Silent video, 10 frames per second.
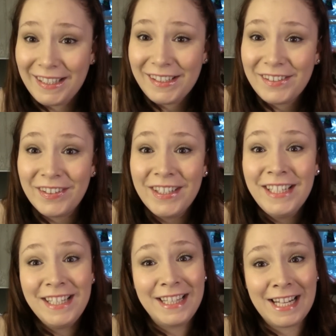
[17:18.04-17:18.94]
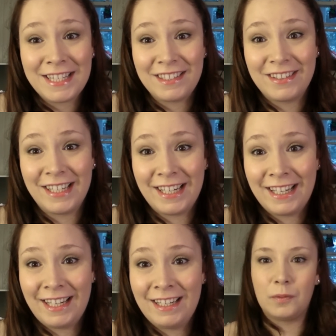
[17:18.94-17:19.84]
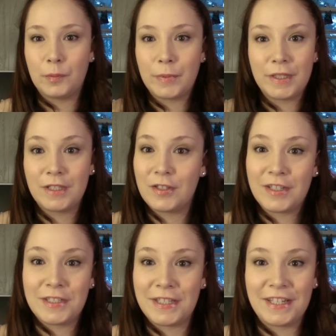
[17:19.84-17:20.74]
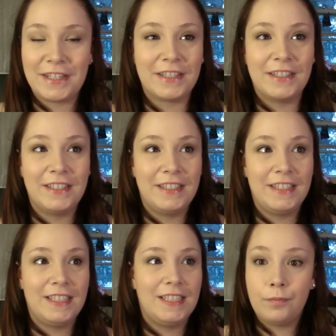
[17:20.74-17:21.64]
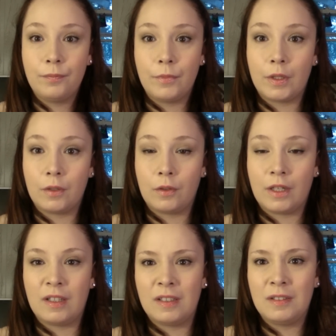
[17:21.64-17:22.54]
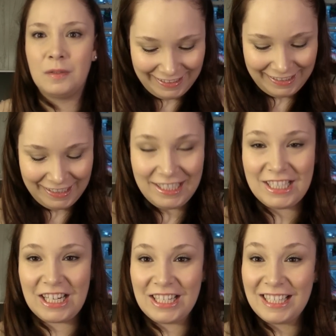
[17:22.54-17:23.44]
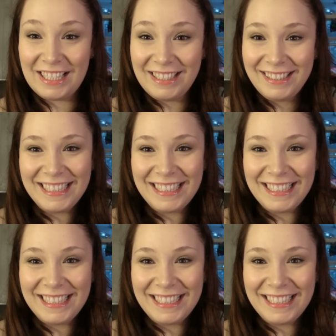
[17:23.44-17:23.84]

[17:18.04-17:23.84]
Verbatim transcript: oh, that's okay. What am I trying to say here? Little, uh, did I leave you?